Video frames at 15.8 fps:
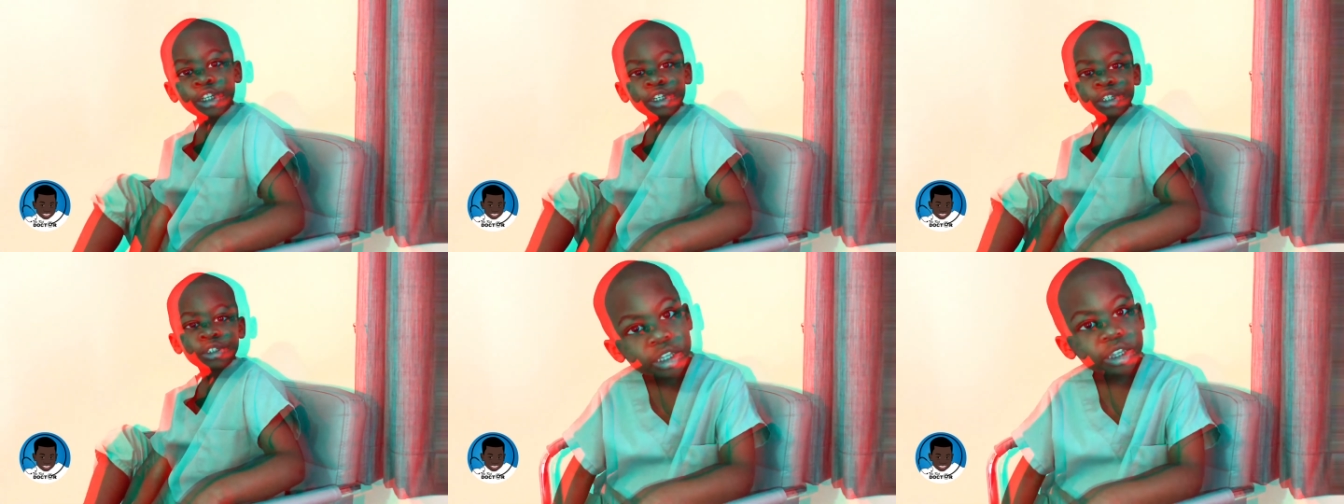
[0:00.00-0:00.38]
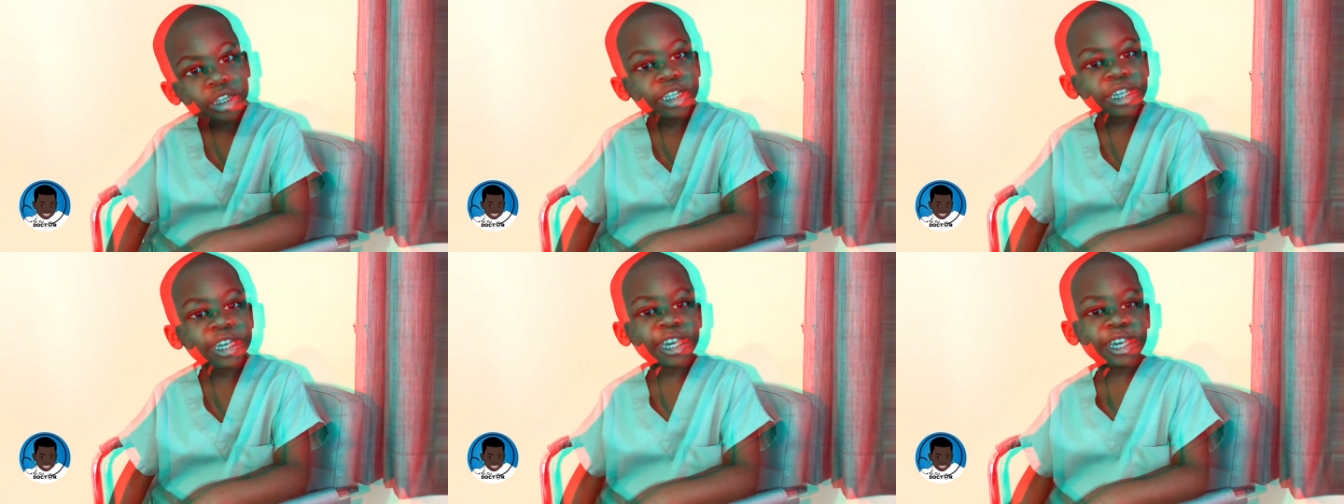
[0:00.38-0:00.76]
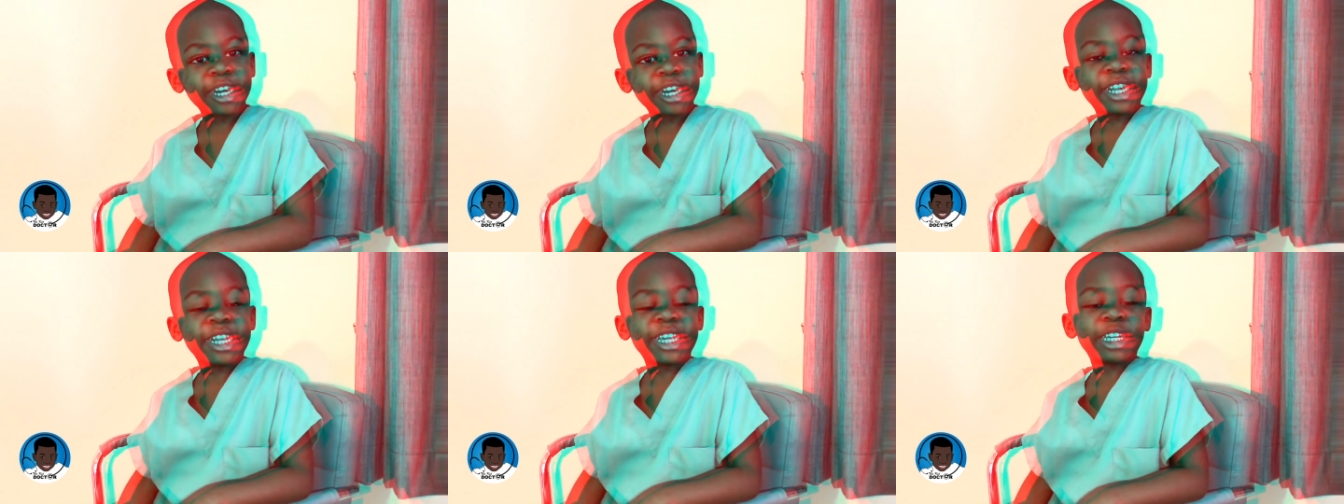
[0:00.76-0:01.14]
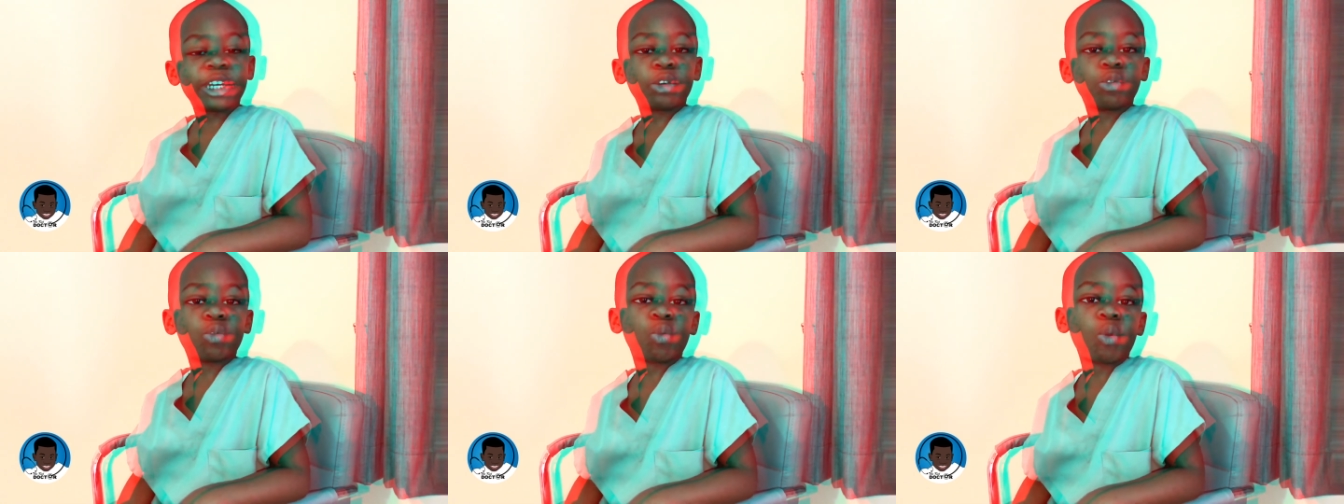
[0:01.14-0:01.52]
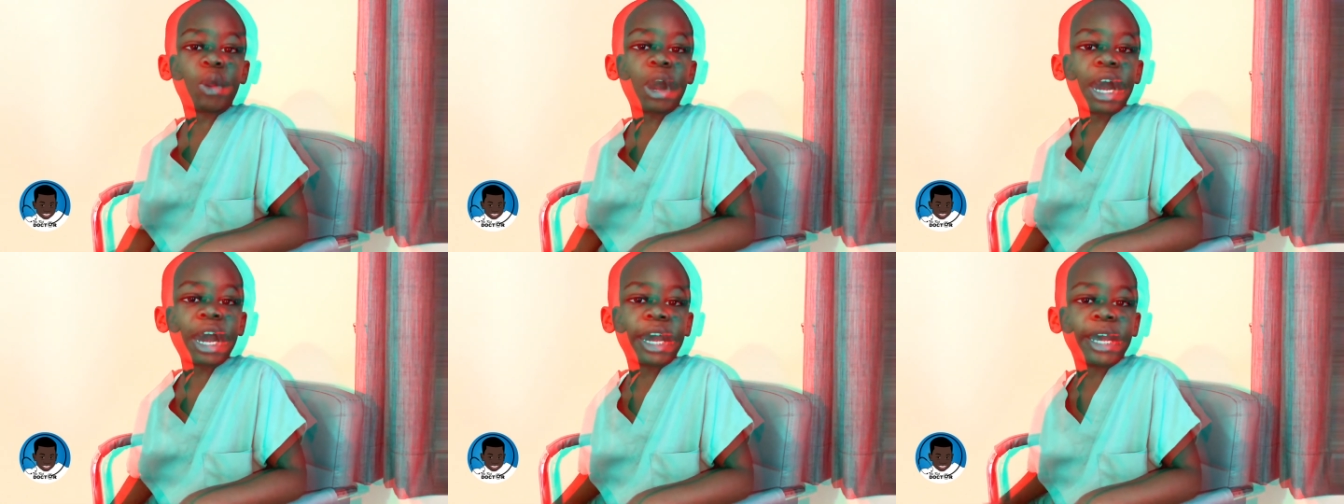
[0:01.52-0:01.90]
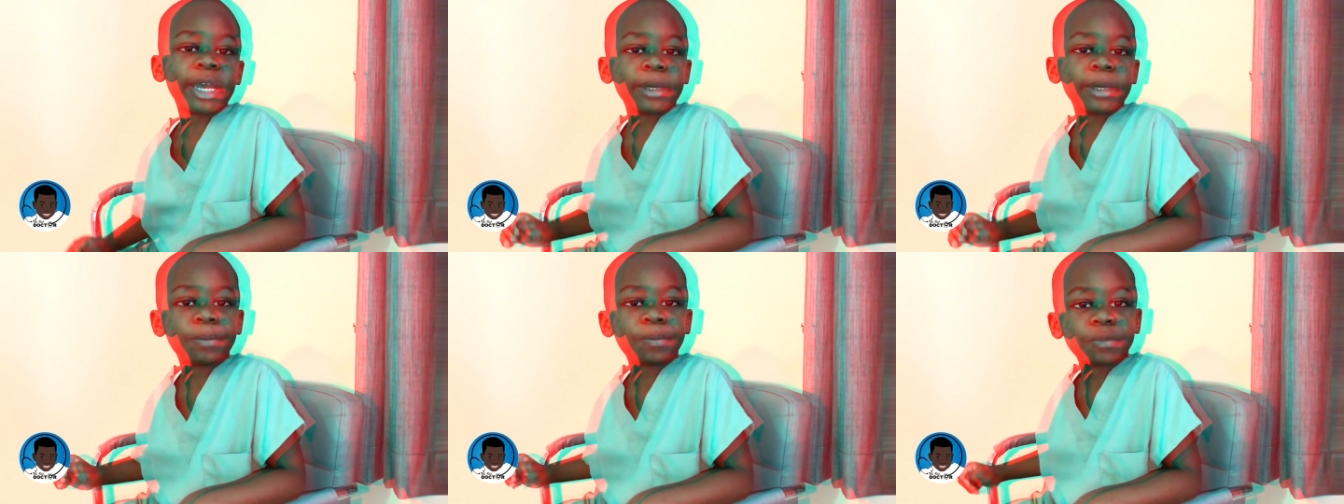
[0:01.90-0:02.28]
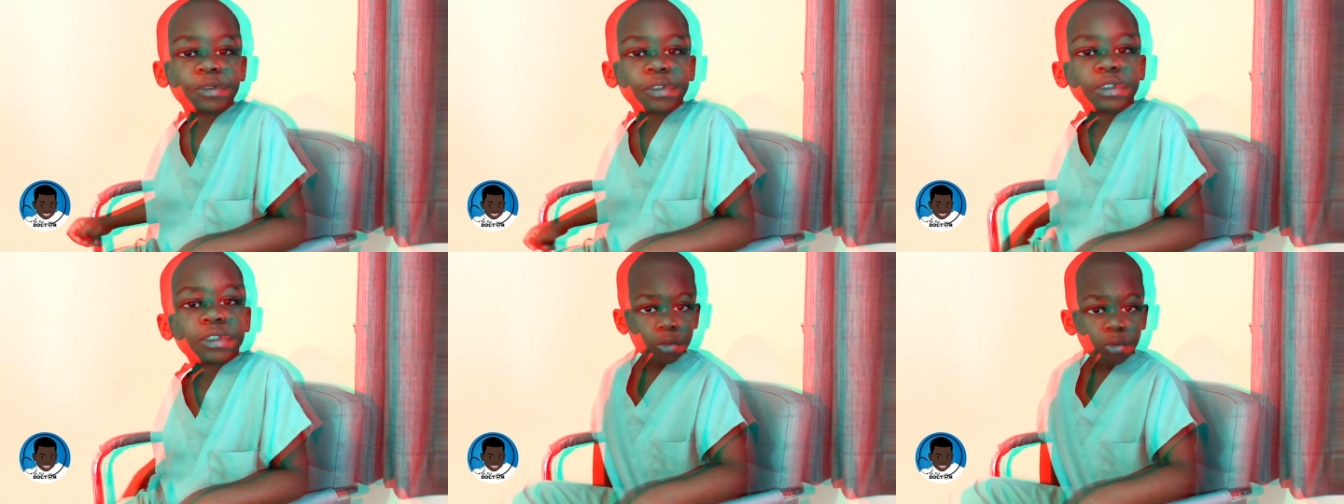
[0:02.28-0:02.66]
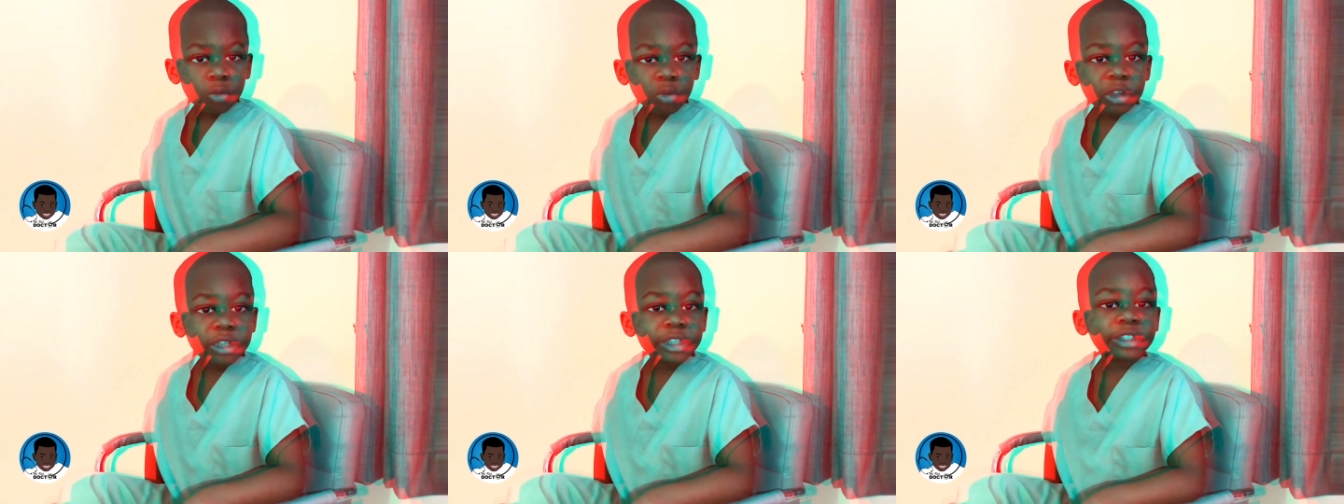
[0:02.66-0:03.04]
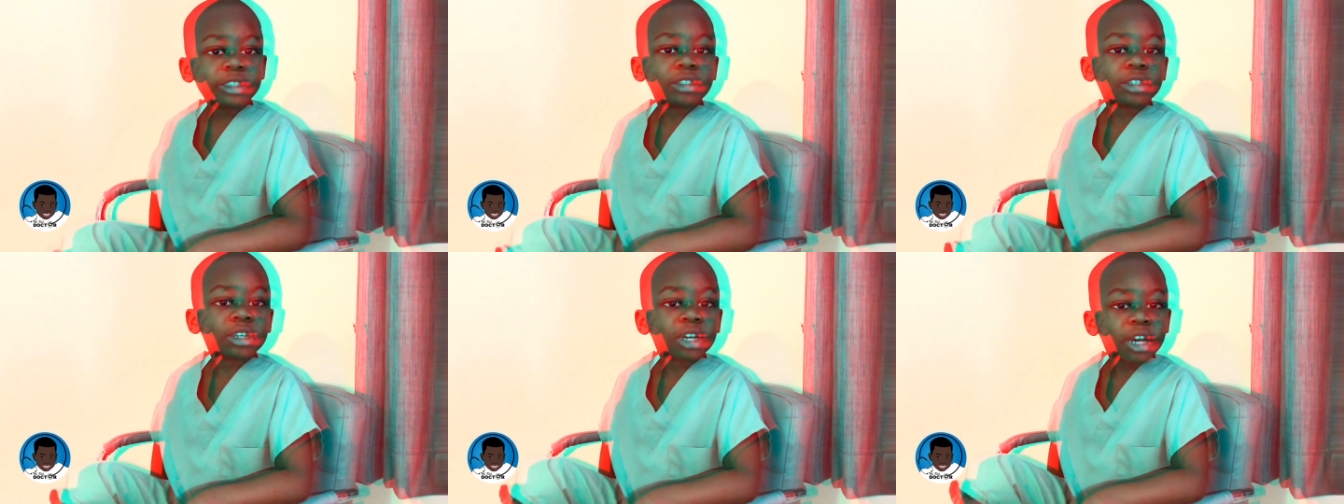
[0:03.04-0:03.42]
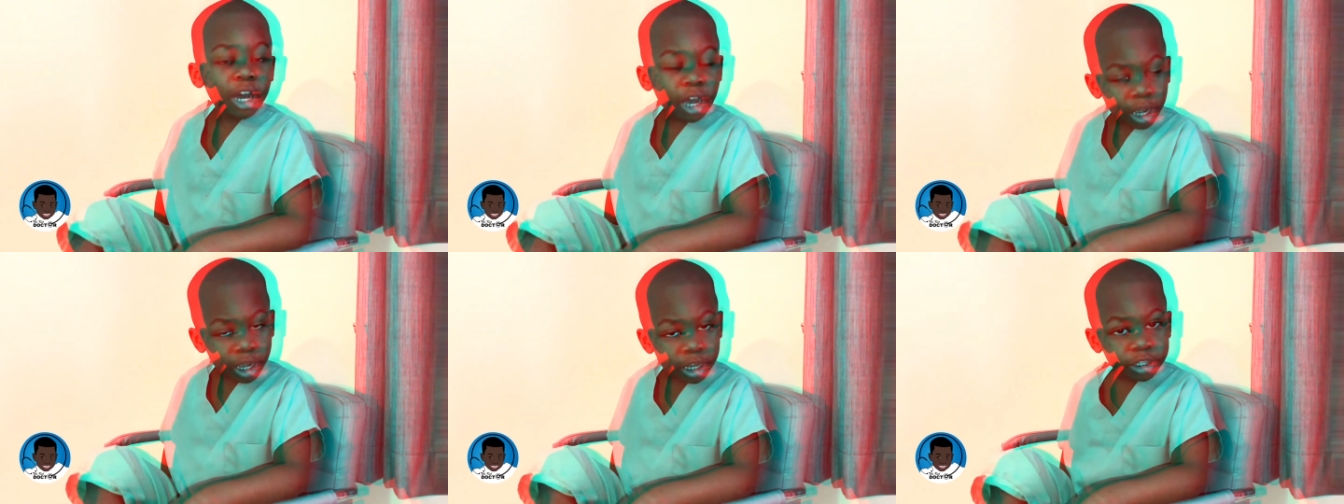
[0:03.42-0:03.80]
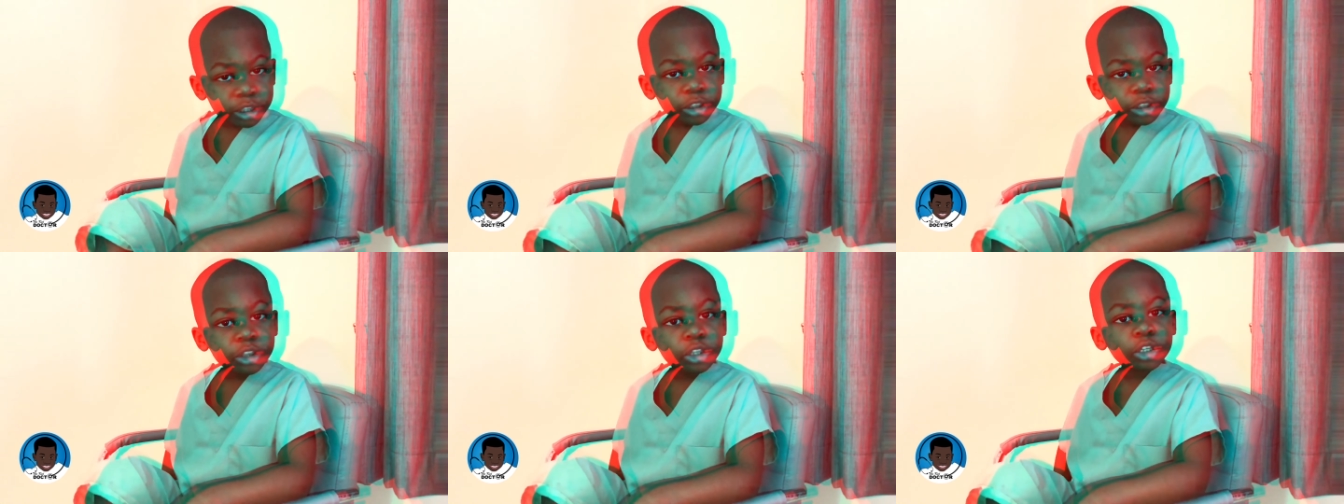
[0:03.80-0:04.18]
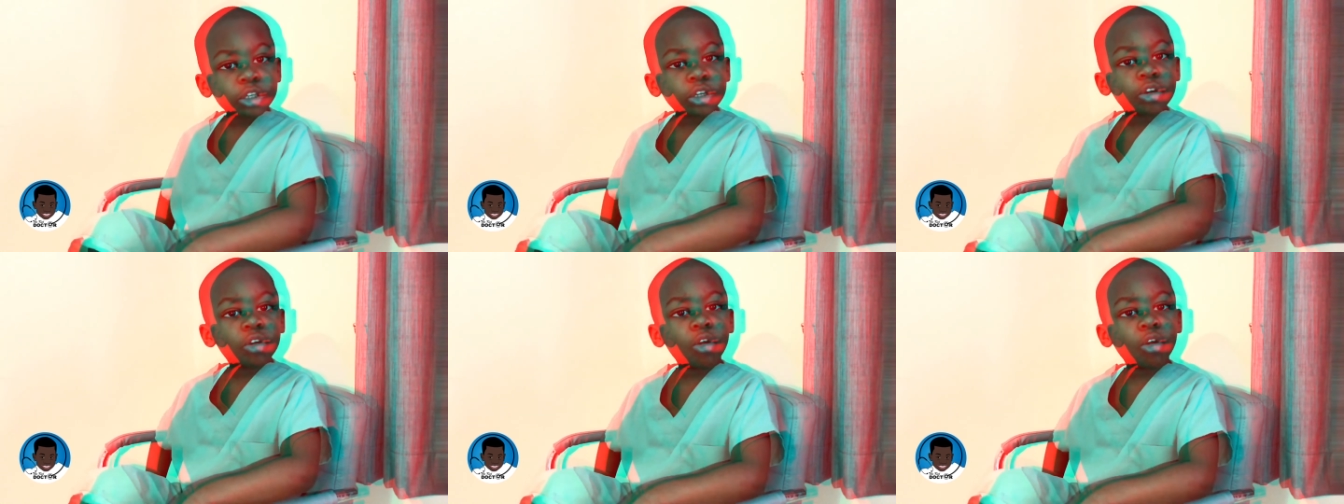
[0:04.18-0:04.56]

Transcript: cleaning wipes when on the go.